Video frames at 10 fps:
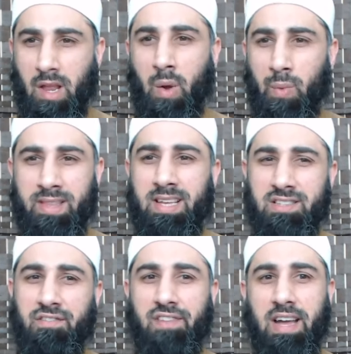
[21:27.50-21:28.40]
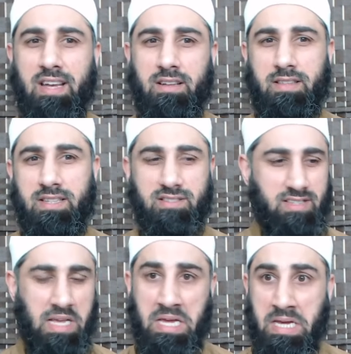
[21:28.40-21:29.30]
When there's a fire, there's this
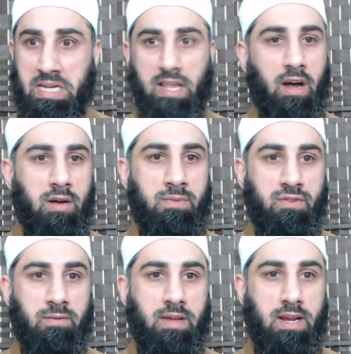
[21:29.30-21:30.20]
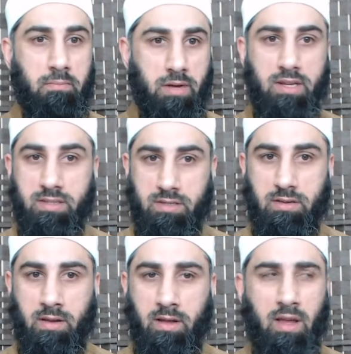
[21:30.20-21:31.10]
heat that comes from it and it burns.
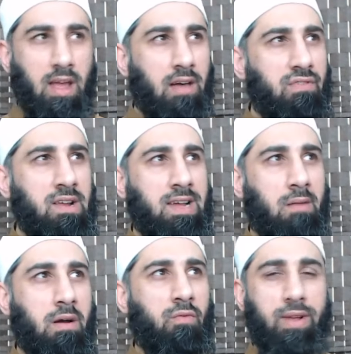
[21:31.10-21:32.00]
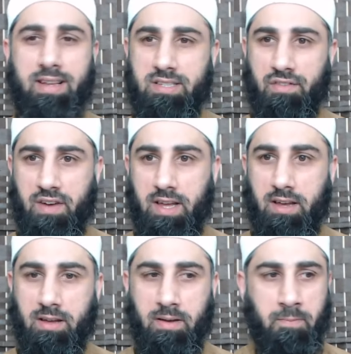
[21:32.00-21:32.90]
Every time I've witnessed a
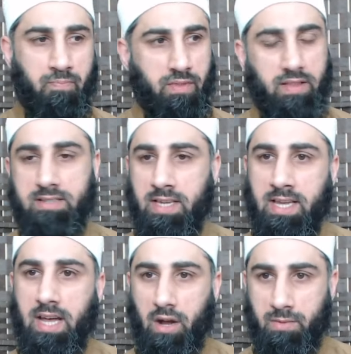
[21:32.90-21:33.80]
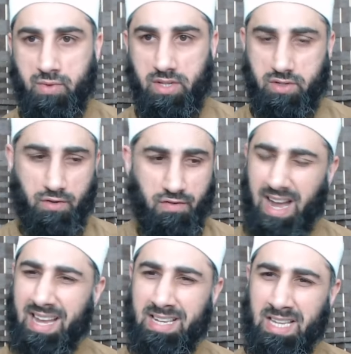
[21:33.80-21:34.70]
fire, there's heat that comes with it. So
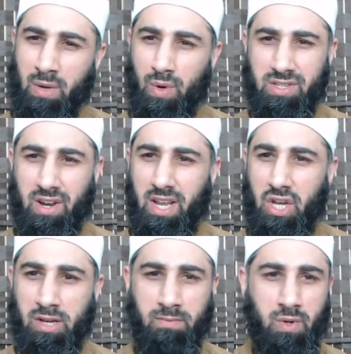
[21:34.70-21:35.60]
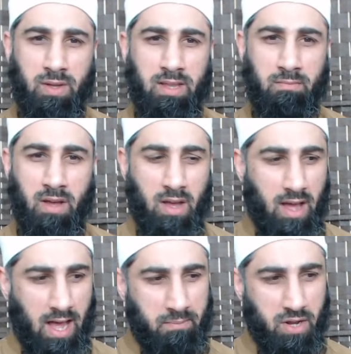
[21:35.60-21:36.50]
fire and heat, what's the relationship between them?
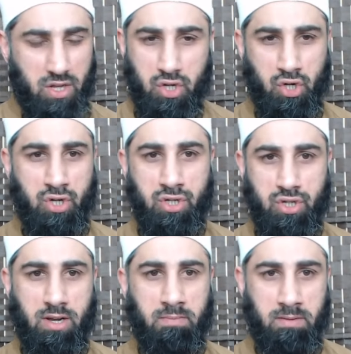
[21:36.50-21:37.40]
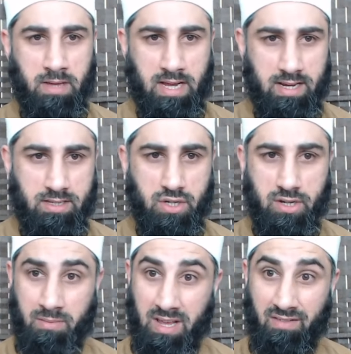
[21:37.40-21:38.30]
I'm going to judge, I'm going to make a decision,
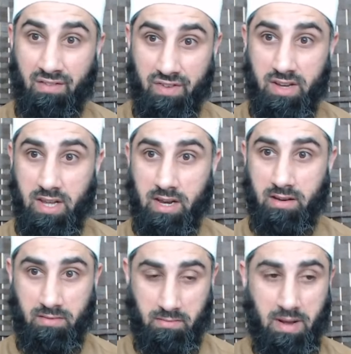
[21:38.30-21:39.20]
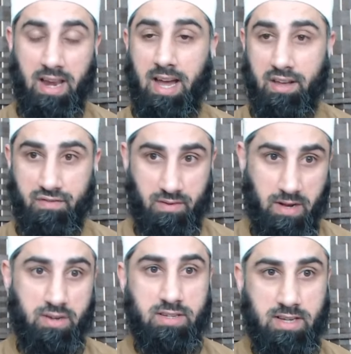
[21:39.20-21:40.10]
I'm going to give a verdict in my life and my
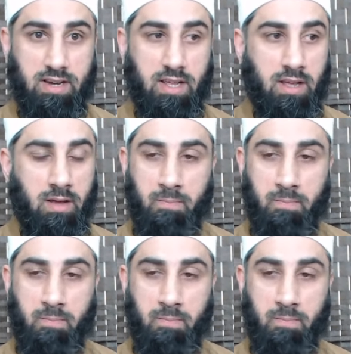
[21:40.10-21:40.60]
understanding